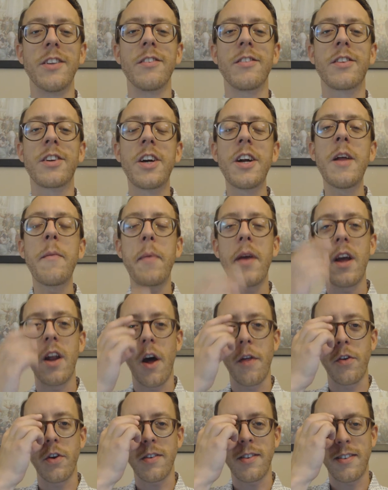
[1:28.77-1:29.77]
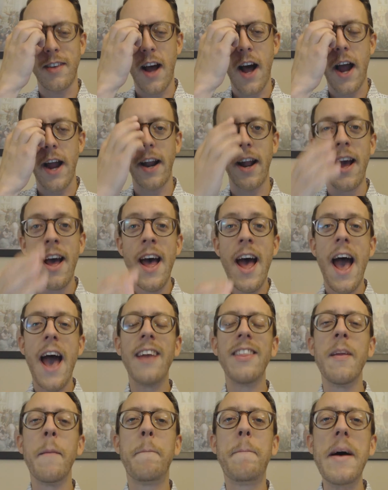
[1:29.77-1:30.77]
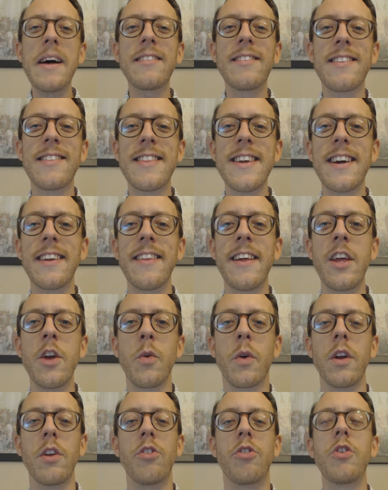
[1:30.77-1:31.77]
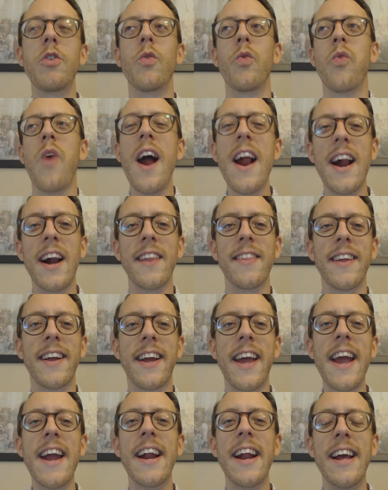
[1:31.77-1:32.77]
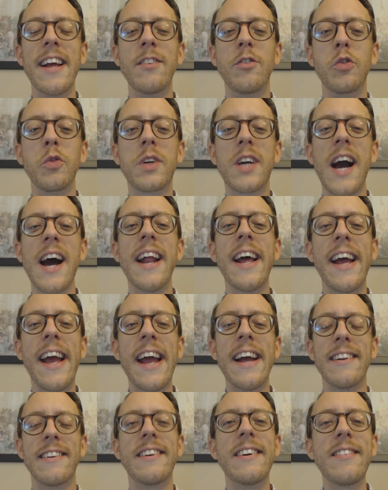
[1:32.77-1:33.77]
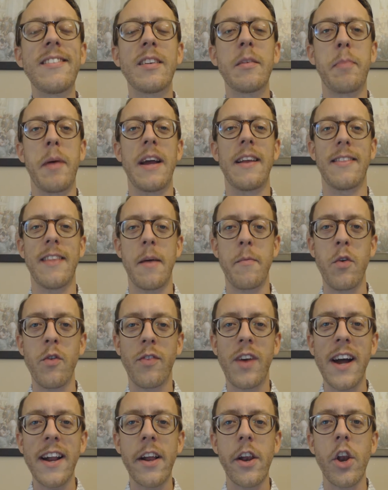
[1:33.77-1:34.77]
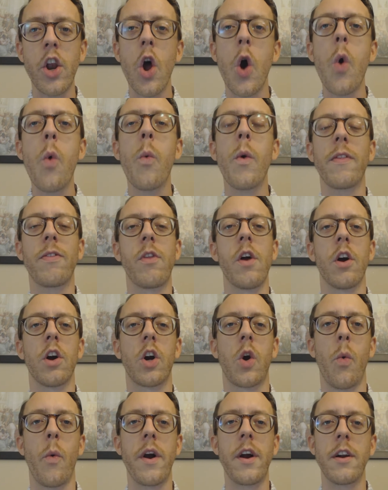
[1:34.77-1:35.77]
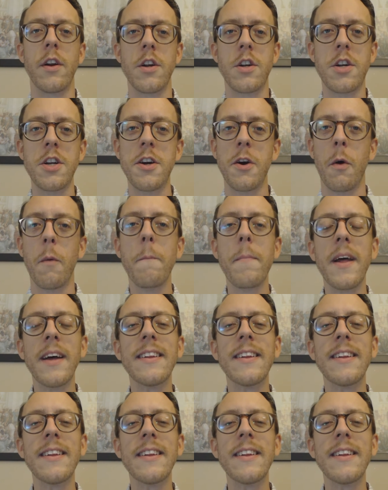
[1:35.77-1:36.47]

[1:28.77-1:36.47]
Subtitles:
There's going to be another side. And the best thing that you can do right out of the gate is you've got to anticipate them. You've got to know what they're going to do.